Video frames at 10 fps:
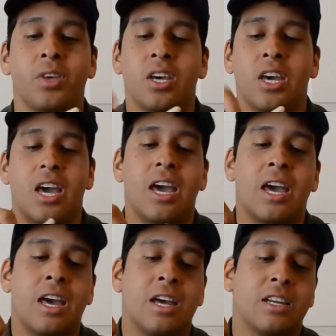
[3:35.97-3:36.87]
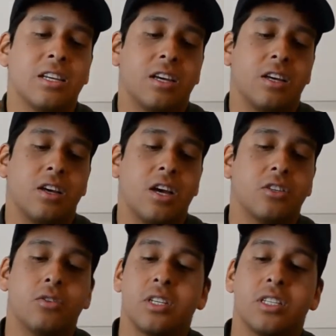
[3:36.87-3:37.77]
And as
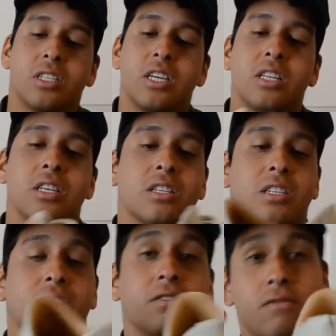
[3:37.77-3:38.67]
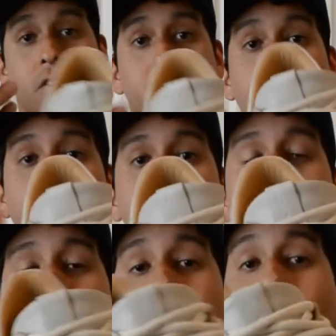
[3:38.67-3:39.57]
you can see, this is, for example,
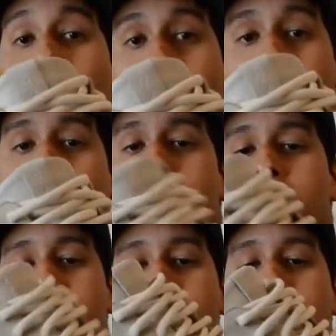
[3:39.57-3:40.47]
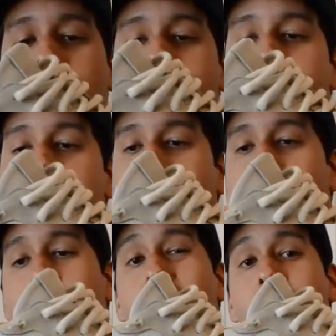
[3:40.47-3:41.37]
the Koyo chunky sneaker
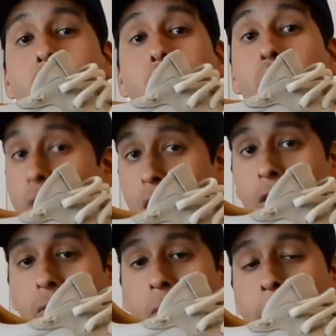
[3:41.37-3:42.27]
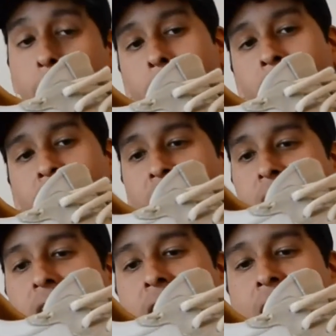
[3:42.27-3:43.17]
in the nude colorway,
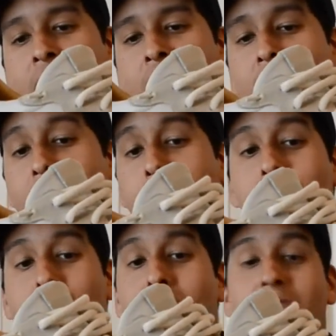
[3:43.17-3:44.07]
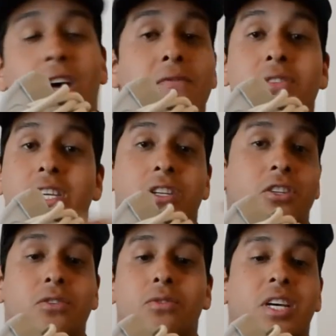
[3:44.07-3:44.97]
and I'm loving these
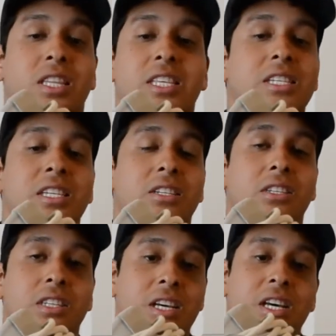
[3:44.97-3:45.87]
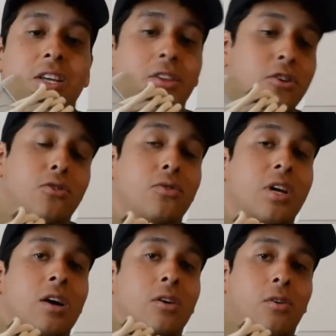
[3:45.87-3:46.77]
shoes. This is the shoe that
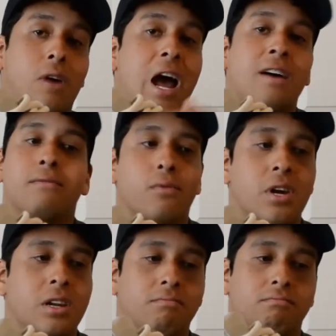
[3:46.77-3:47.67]
I would grab when